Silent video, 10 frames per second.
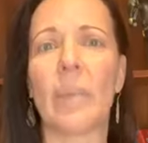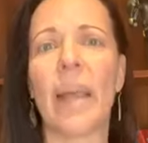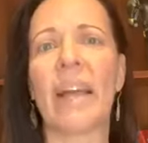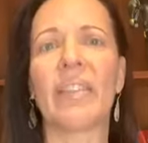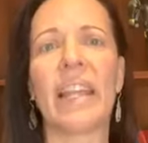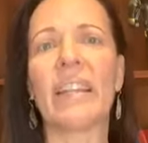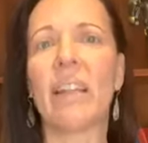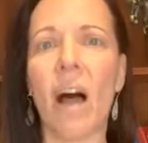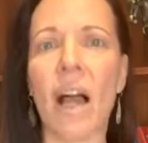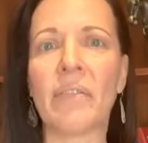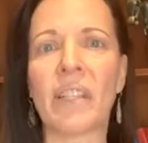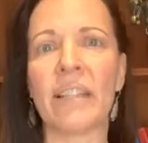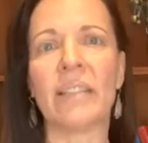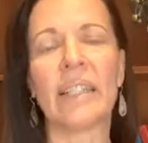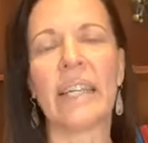about their lives,
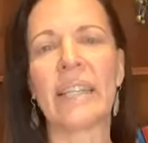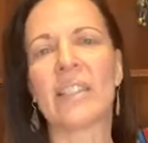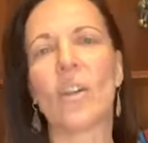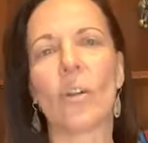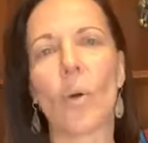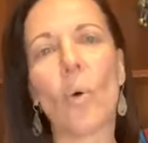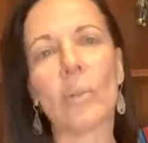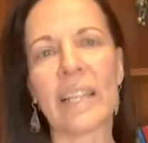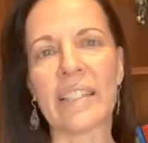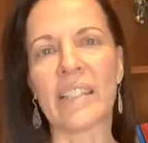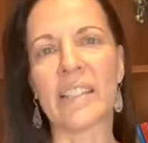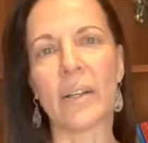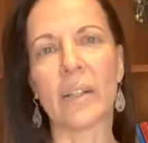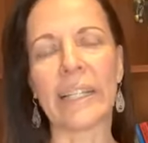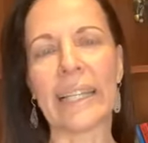and it's not all
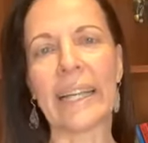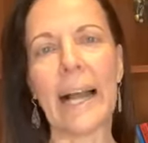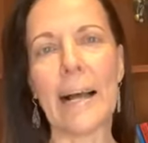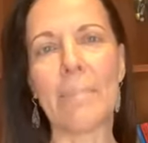necessarily,